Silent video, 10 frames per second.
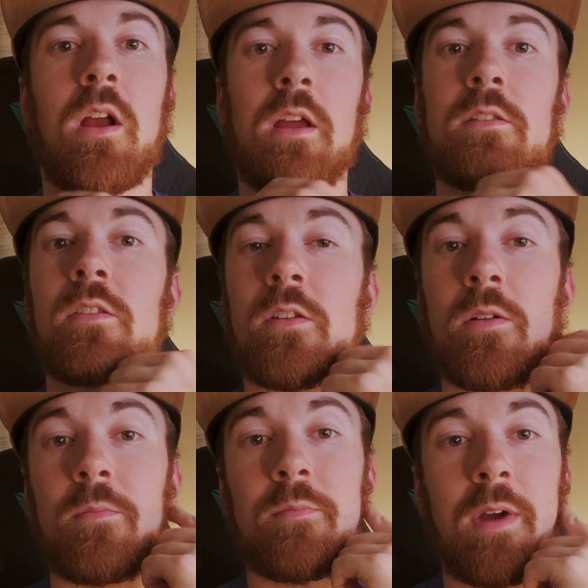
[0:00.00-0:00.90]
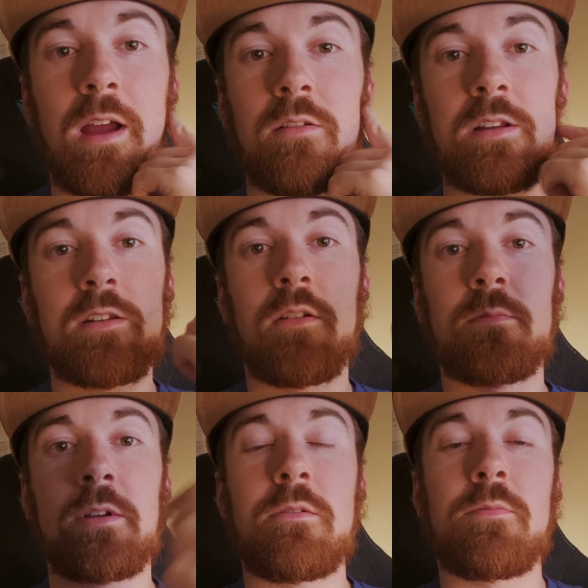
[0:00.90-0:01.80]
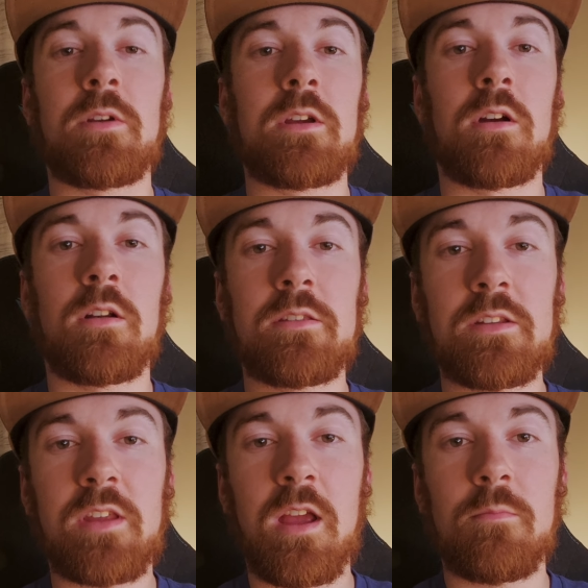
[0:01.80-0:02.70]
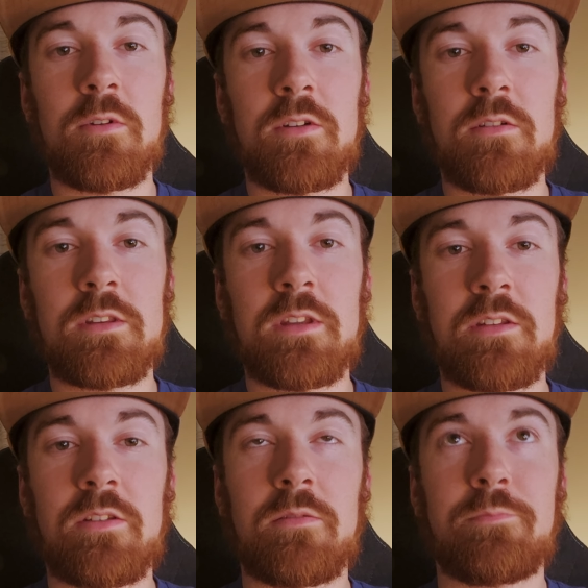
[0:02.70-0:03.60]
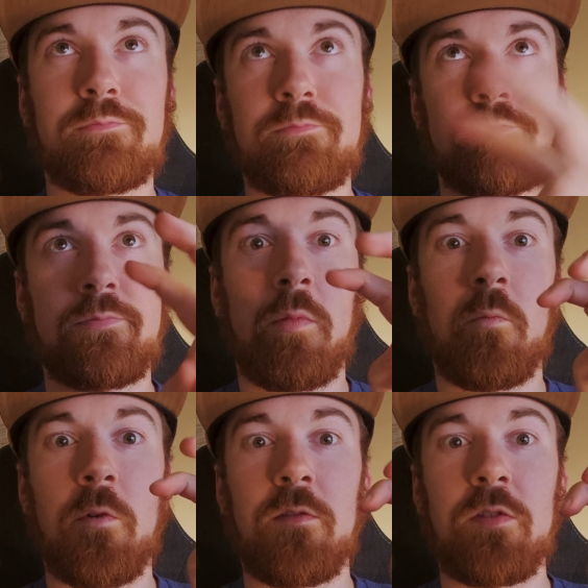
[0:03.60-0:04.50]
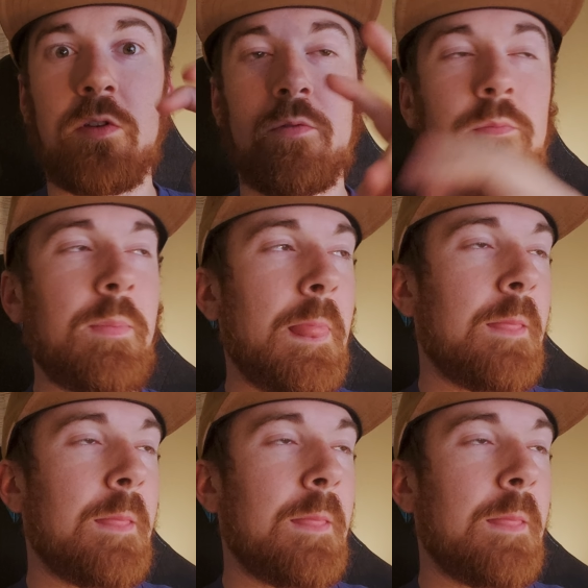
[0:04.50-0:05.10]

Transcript: All right, so I already know I'm going to be pretty hard on this camera during this review.